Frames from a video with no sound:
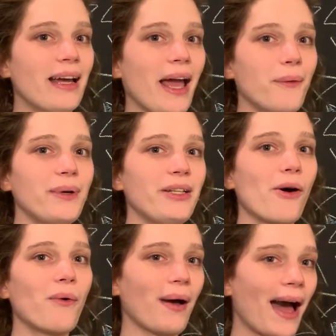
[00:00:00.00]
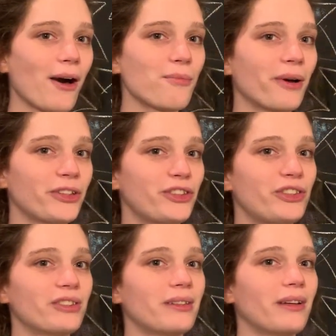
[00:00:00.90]
and we know how
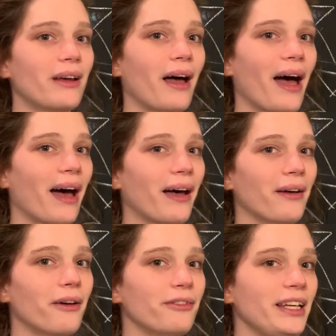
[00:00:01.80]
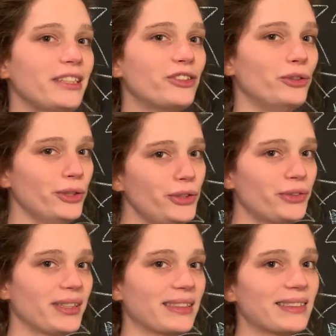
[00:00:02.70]
much of each
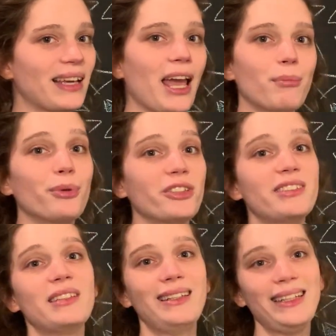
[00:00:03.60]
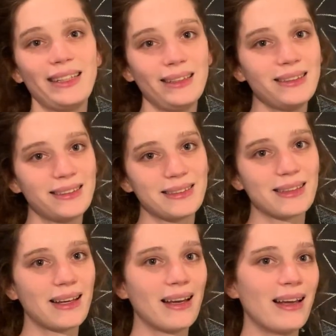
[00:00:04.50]
nutrient a person needs,
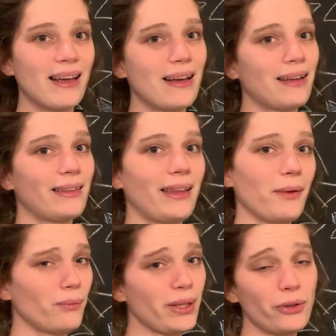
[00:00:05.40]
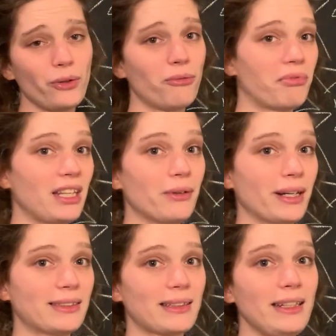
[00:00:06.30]
then we could
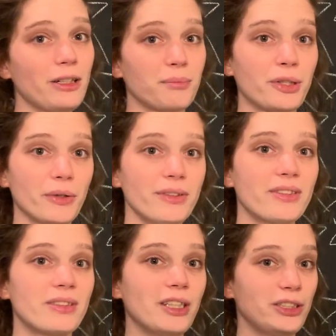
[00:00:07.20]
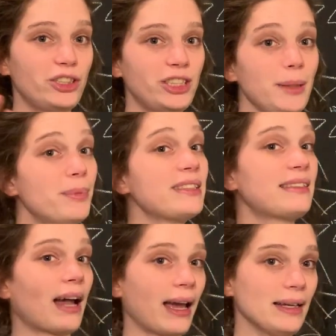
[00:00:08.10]
theoretically compute the cheapest
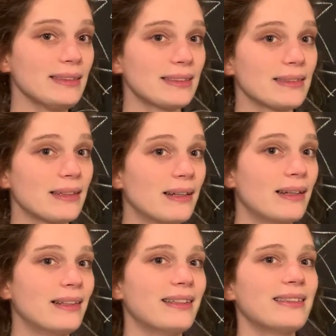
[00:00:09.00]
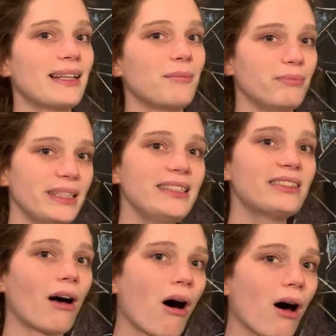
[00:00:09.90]
diet that meets
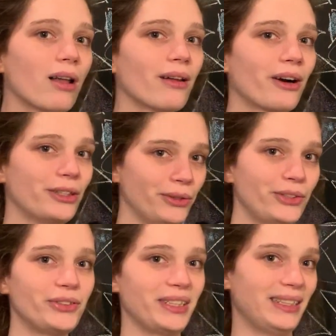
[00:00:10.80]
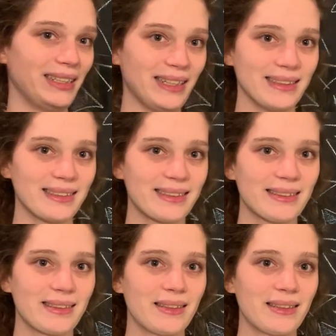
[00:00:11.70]
all our nutrient needs.